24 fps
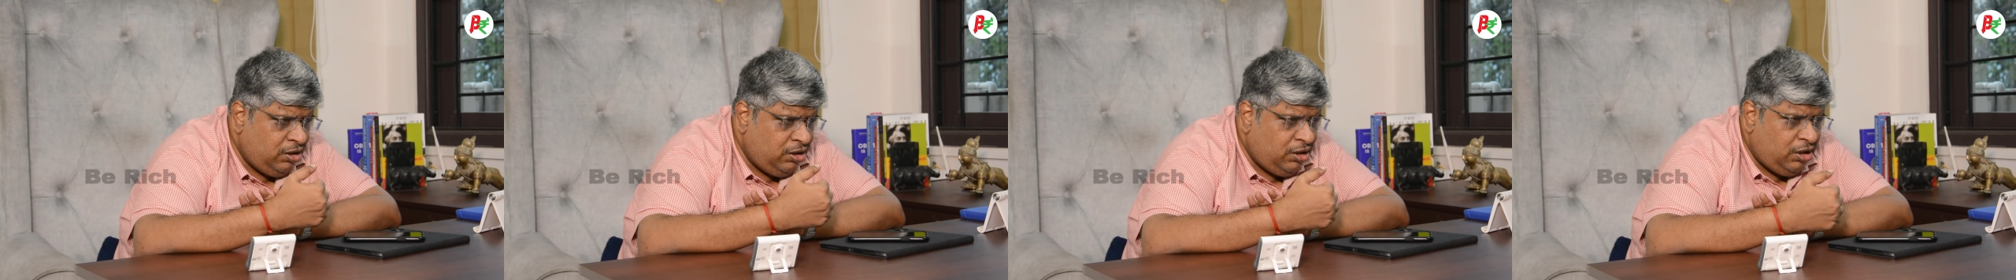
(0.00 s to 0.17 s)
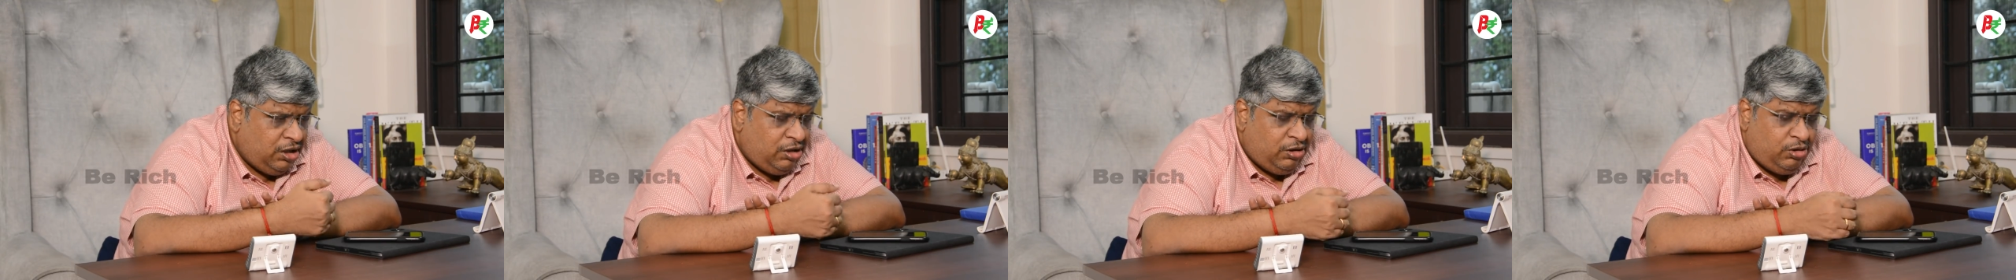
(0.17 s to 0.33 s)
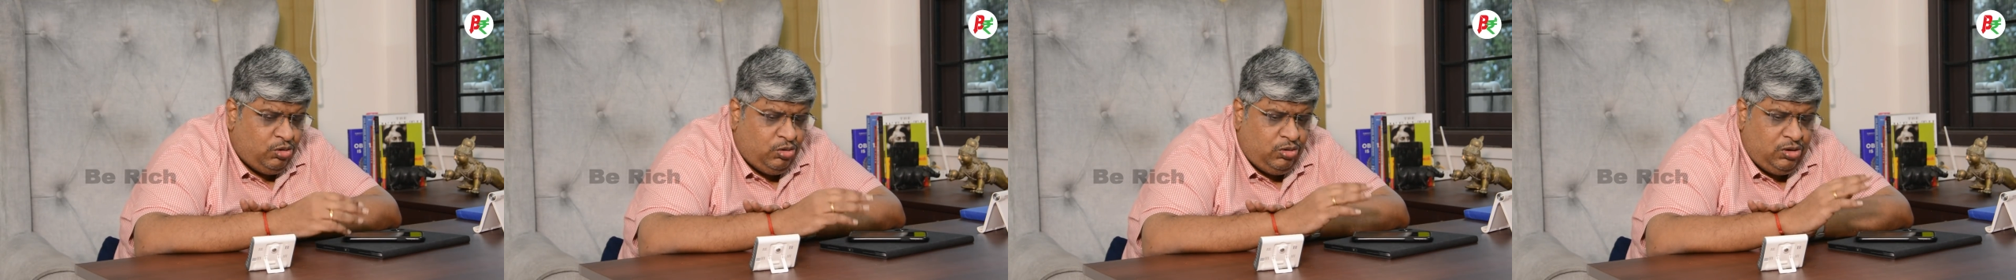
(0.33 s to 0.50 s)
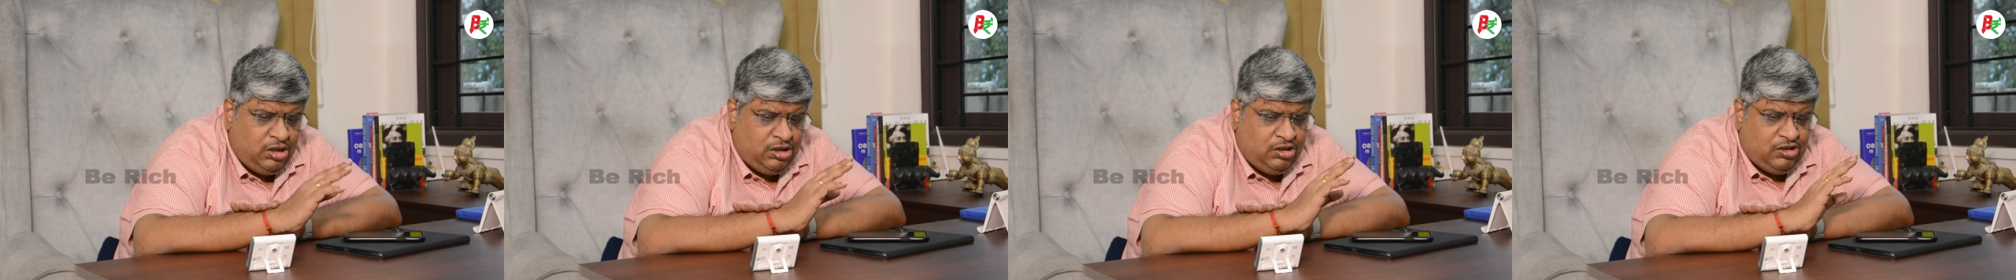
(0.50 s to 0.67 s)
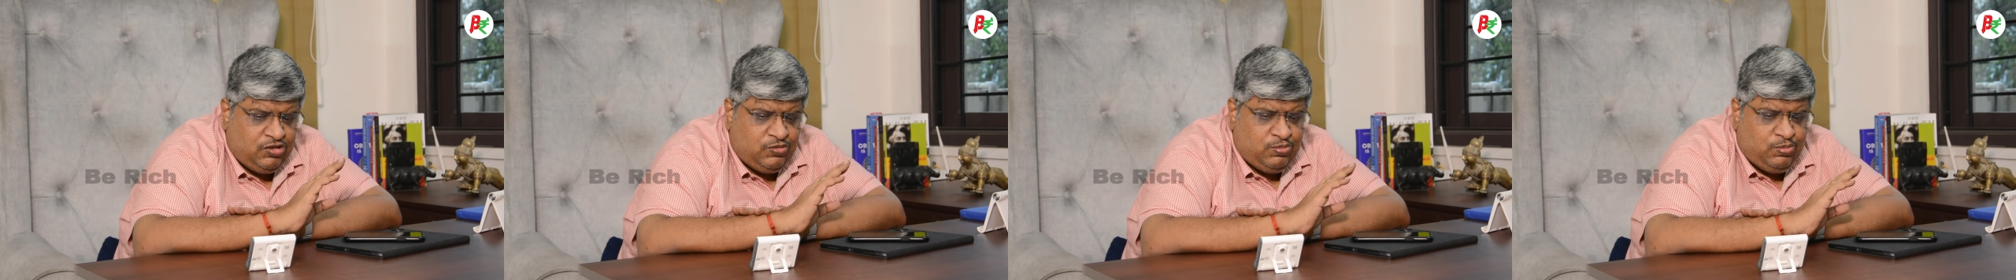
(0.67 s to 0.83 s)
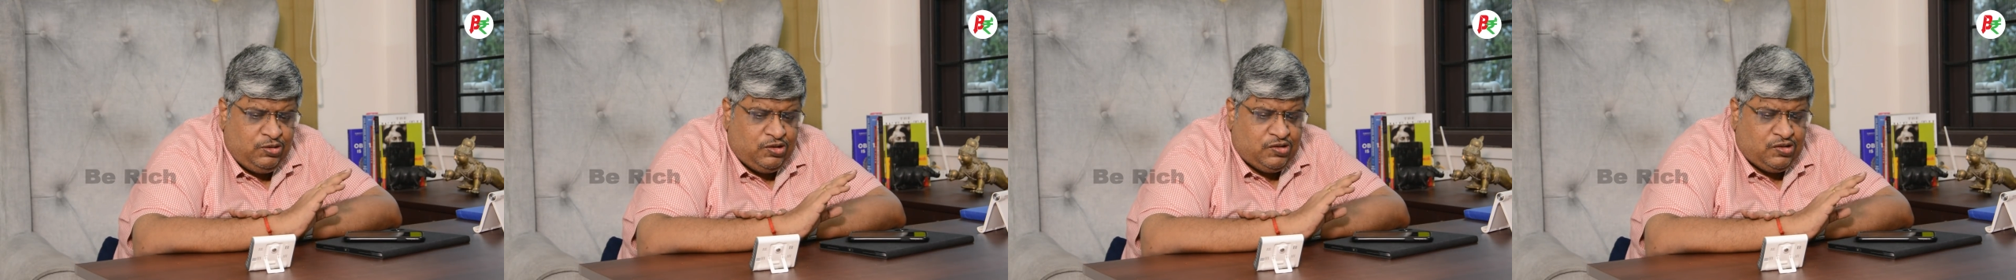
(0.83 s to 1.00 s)
and doing
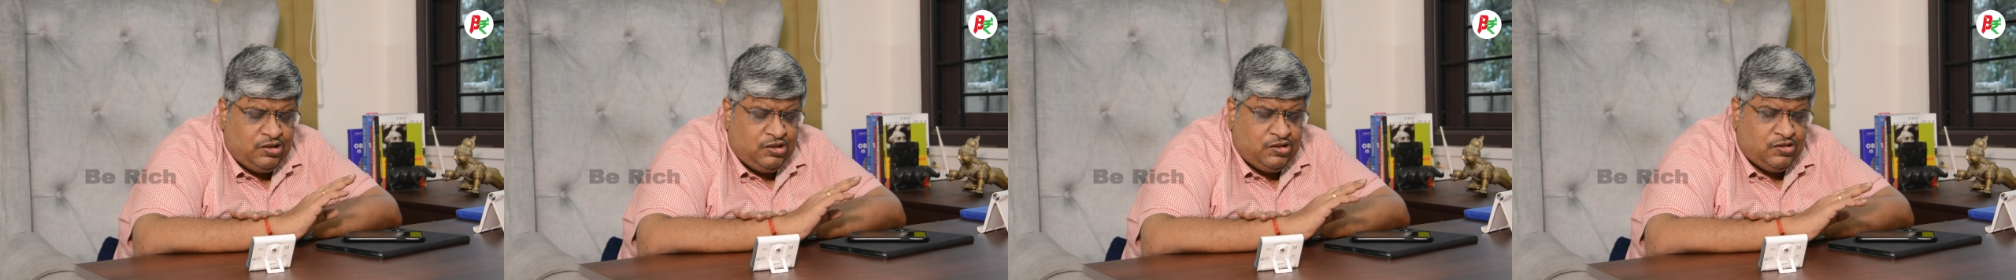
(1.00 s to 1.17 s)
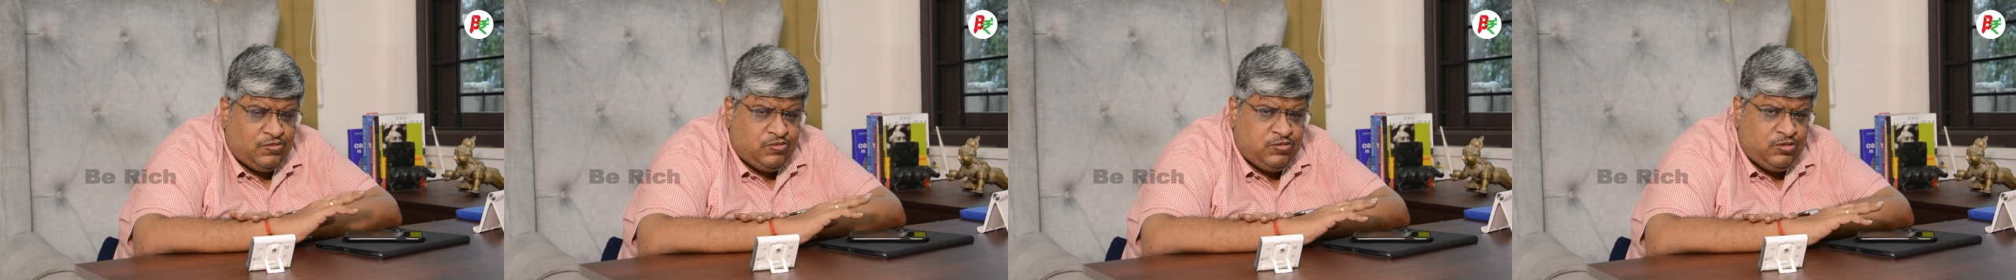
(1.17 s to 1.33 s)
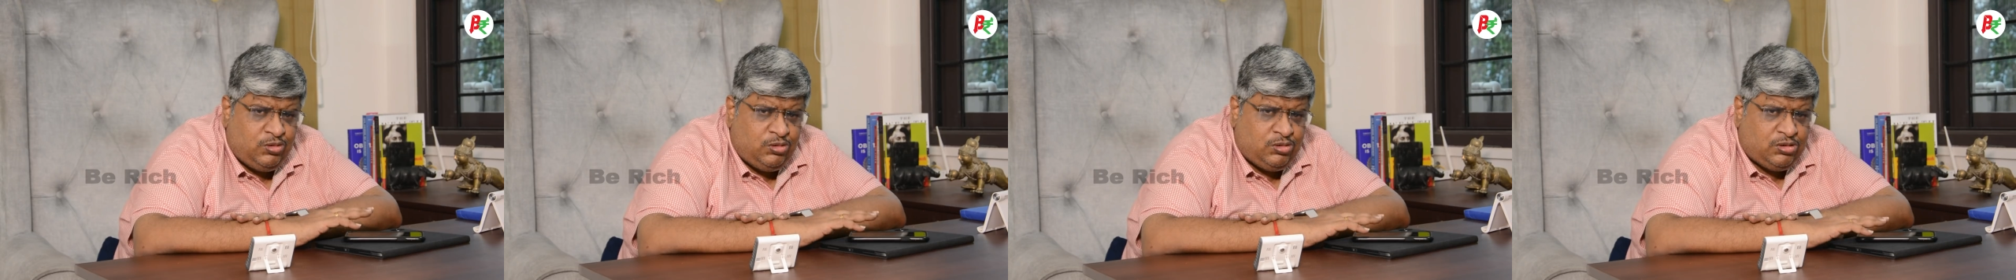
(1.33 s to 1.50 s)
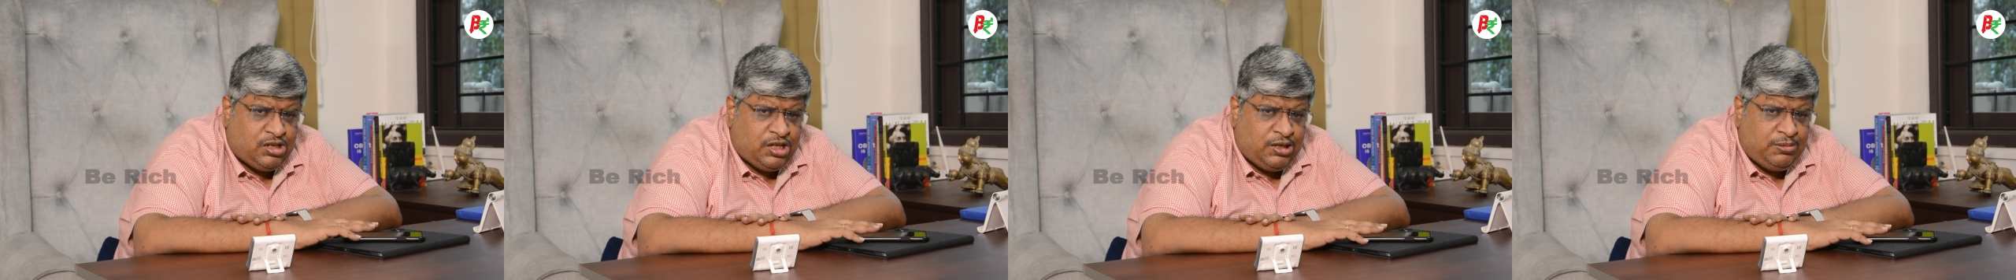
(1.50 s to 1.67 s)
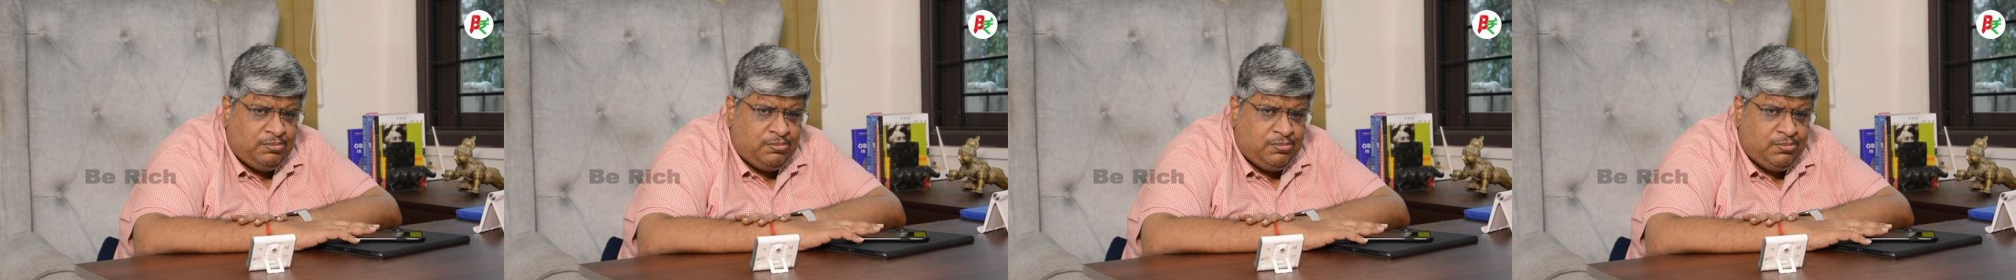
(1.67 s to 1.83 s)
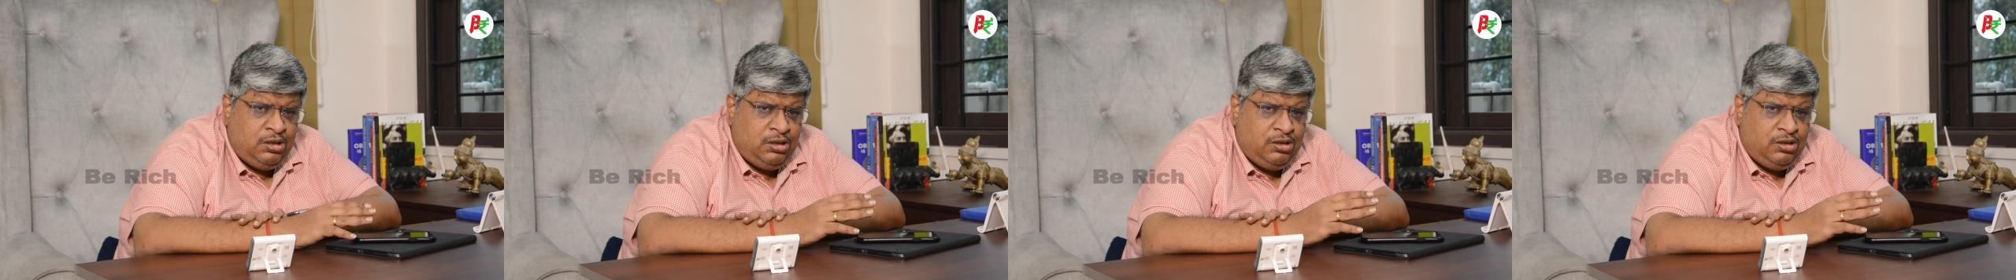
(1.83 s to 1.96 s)
this business full time.